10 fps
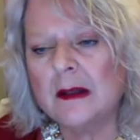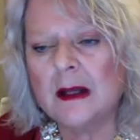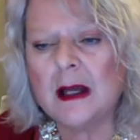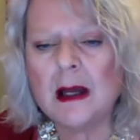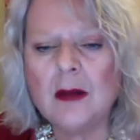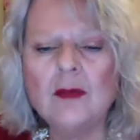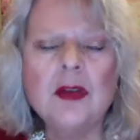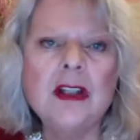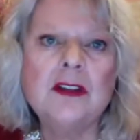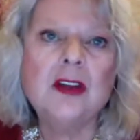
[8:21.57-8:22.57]
how
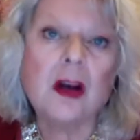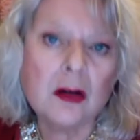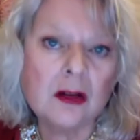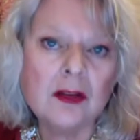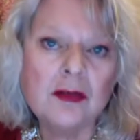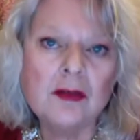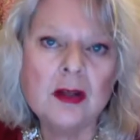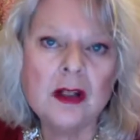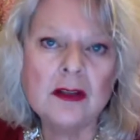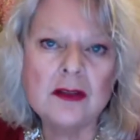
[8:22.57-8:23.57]
we talk to
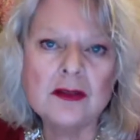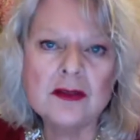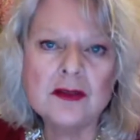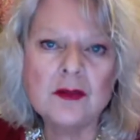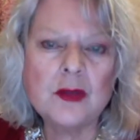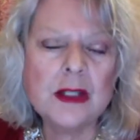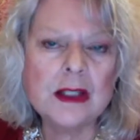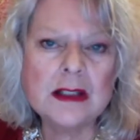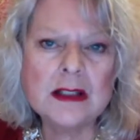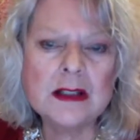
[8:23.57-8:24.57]
others. We
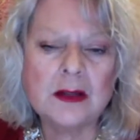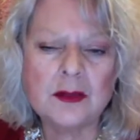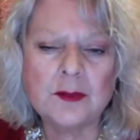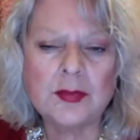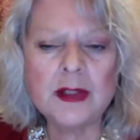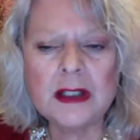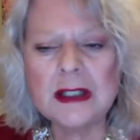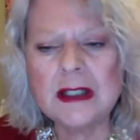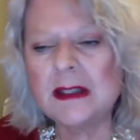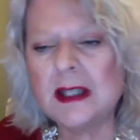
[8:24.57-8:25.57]
can start
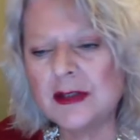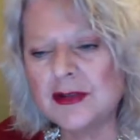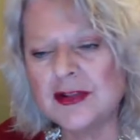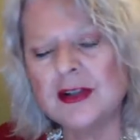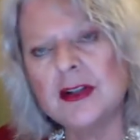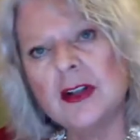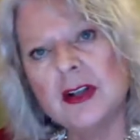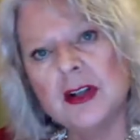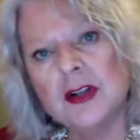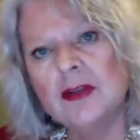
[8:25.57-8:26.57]
putting attention
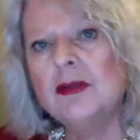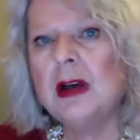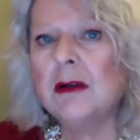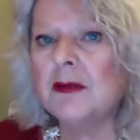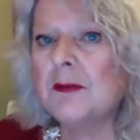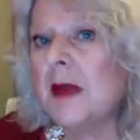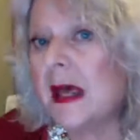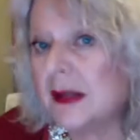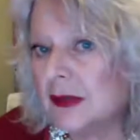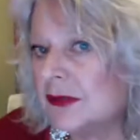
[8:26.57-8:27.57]
to our
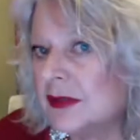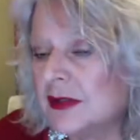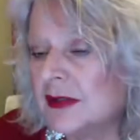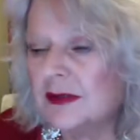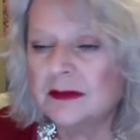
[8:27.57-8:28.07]
manners